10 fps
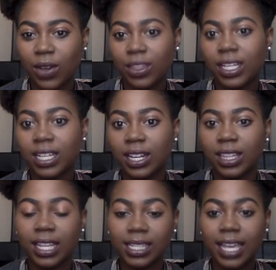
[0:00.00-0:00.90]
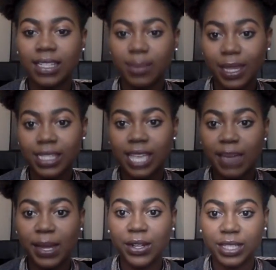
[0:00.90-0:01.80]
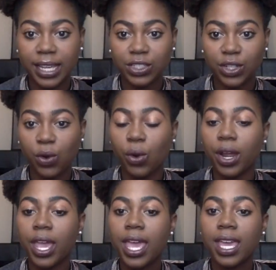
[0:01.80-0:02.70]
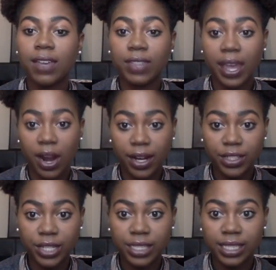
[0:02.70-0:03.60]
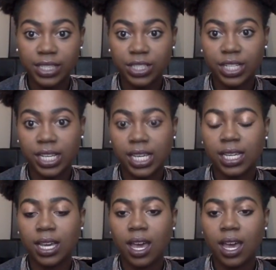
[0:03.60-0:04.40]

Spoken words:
that has about the same hair texture, or if they are transitioning,